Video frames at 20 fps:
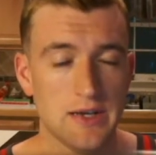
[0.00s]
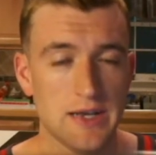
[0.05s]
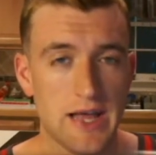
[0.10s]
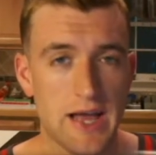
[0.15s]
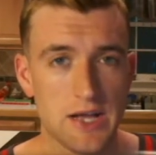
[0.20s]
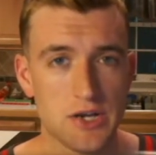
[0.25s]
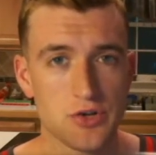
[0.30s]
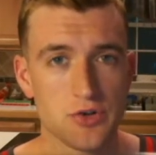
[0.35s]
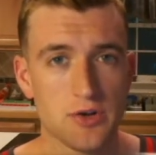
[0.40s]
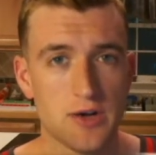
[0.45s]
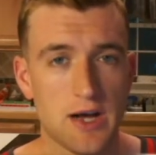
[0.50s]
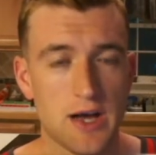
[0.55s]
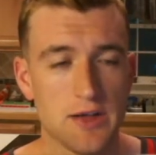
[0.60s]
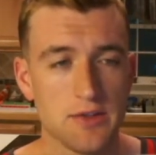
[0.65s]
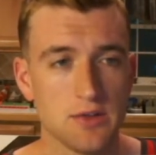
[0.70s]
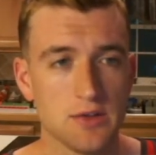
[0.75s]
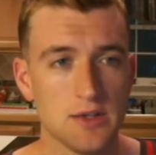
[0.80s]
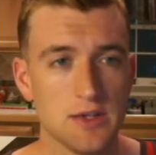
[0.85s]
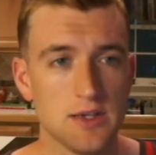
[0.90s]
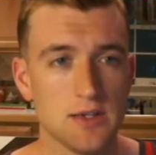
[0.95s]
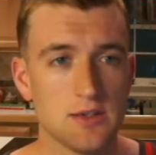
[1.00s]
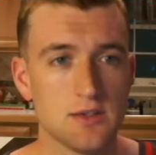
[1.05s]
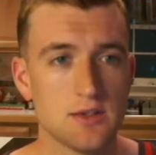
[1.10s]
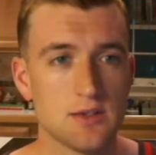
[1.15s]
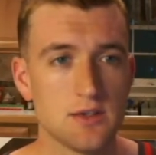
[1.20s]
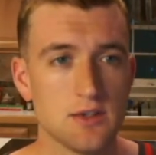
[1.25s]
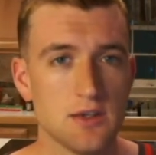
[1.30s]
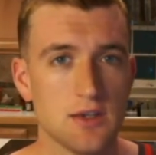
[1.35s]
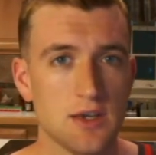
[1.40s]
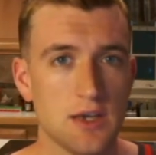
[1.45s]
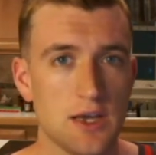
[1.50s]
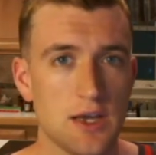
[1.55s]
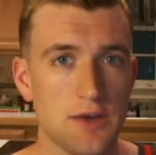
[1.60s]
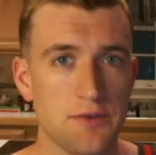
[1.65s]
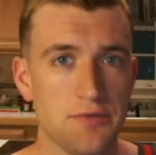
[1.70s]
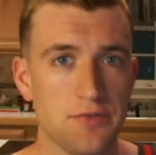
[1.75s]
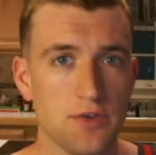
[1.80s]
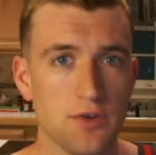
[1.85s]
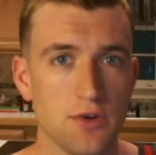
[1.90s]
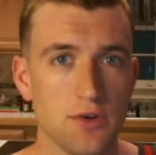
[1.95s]
Natural athletes,
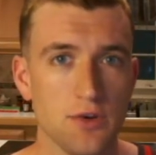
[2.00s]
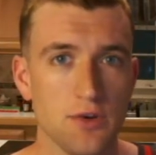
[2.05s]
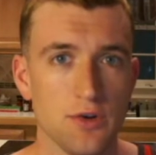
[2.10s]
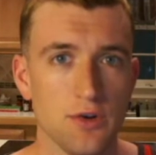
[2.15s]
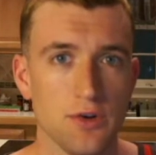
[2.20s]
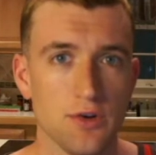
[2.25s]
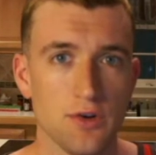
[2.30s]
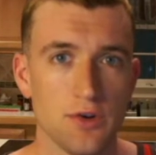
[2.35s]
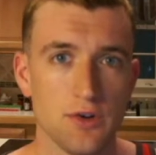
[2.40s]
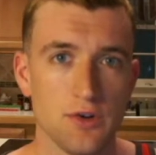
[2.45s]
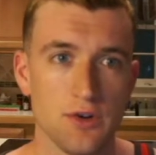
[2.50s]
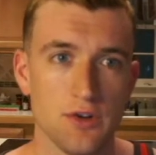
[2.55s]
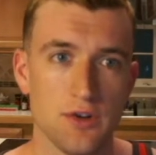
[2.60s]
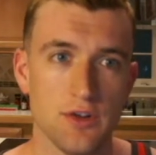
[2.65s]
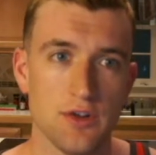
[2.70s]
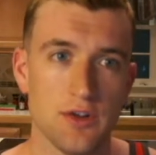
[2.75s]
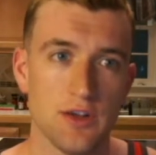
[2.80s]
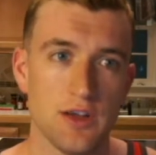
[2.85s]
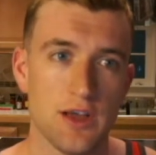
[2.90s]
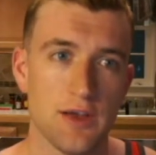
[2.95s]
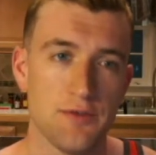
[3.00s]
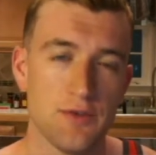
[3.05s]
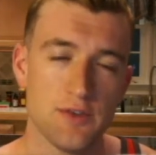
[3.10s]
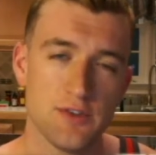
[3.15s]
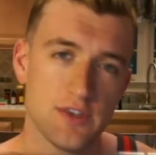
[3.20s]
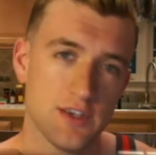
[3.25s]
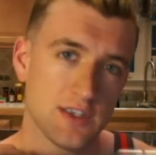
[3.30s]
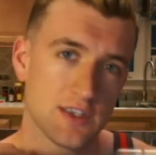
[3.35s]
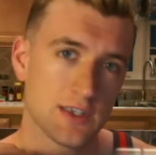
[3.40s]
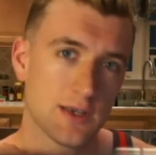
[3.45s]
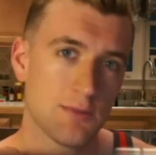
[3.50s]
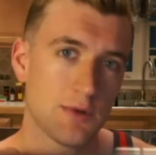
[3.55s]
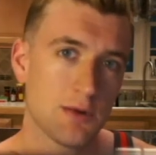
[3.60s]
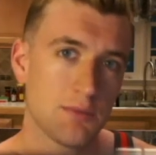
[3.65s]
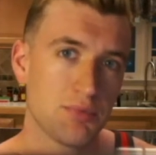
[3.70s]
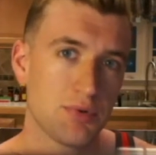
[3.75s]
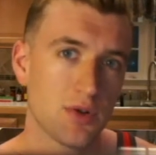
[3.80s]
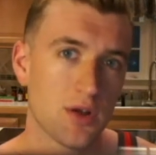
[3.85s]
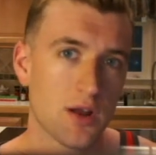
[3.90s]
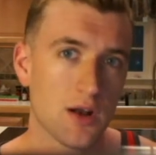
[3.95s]
if you see
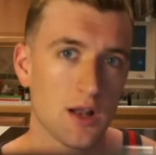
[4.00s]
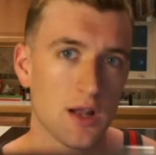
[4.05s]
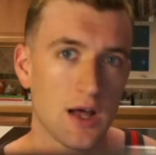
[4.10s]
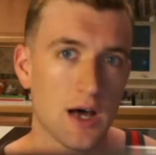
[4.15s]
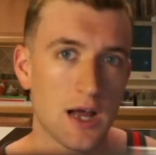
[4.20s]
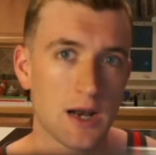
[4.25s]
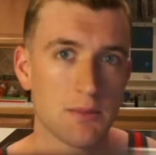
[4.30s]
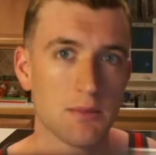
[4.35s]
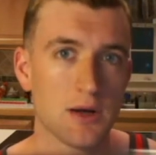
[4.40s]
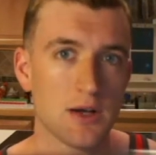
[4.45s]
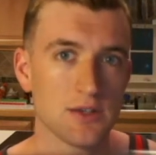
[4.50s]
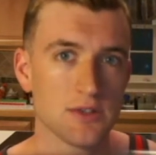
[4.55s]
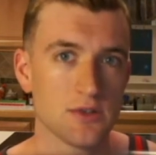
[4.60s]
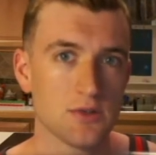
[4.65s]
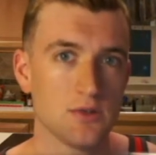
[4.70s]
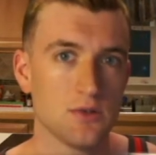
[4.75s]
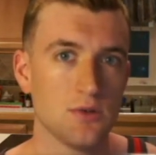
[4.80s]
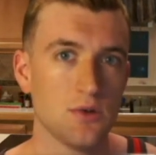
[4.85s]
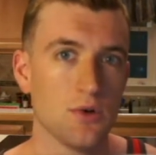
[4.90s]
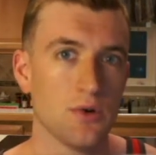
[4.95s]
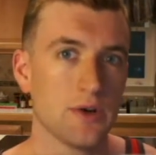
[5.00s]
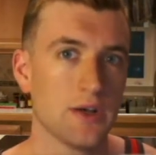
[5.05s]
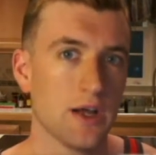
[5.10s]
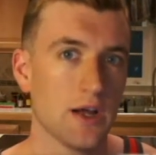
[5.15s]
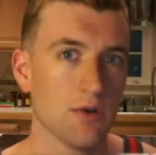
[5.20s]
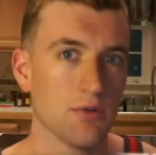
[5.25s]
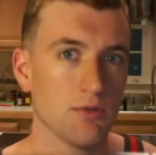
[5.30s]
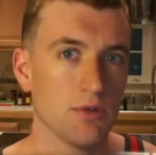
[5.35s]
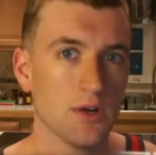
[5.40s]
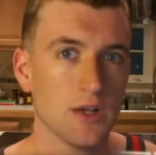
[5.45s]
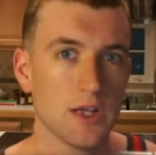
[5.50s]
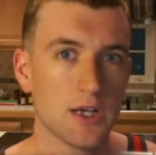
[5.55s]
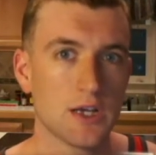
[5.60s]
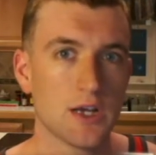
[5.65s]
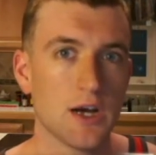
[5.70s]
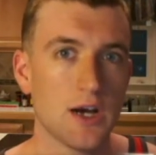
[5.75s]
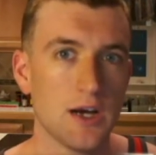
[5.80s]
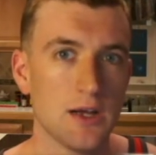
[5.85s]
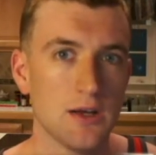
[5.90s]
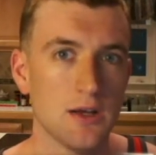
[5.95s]
someone put on a lot of muscle or get really
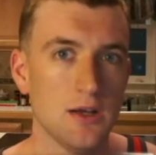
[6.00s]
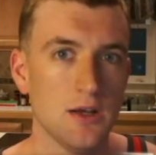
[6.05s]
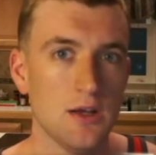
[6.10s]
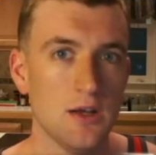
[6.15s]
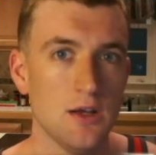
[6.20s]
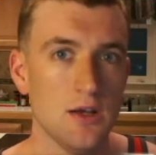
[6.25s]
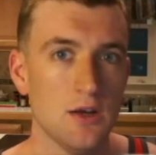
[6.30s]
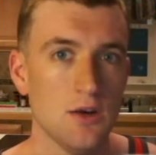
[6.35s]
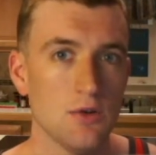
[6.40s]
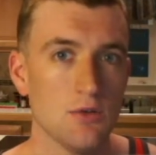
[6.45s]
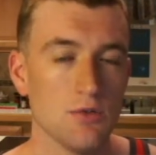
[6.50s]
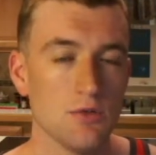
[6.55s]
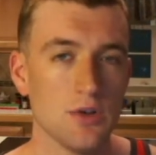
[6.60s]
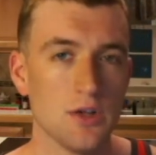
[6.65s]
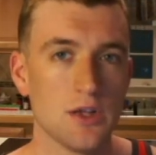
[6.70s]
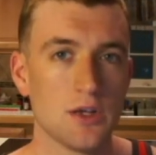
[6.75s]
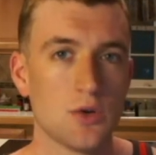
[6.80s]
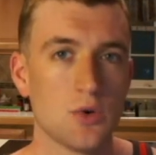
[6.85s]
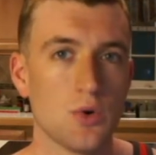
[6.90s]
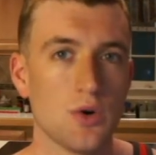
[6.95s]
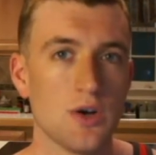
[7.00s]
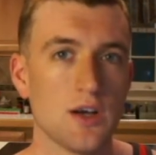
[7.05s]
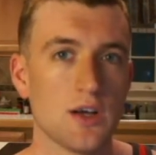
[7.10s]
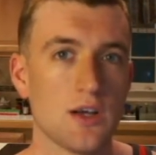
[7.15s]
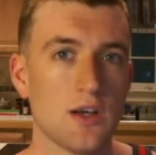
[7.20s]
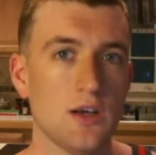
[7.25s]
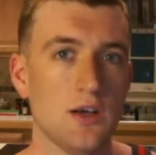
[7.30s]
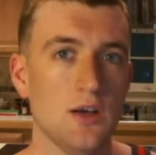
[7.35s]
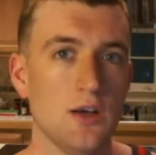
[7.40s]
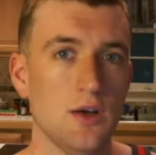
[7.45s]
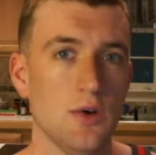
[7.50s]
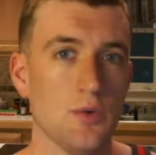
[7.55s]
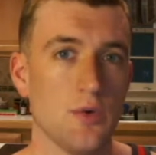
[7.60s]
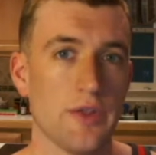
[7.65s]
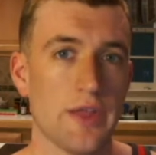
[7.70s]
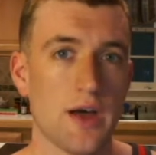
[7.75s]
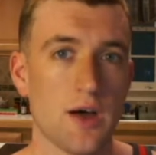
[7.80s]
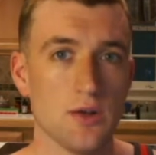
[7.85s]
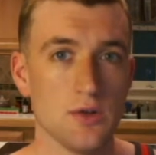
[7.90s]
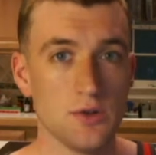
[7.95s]
cut really quick
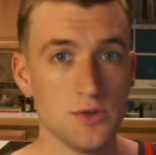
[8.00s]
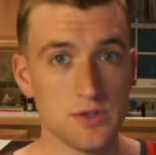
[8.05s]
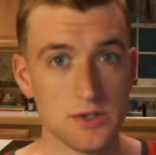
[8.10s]
without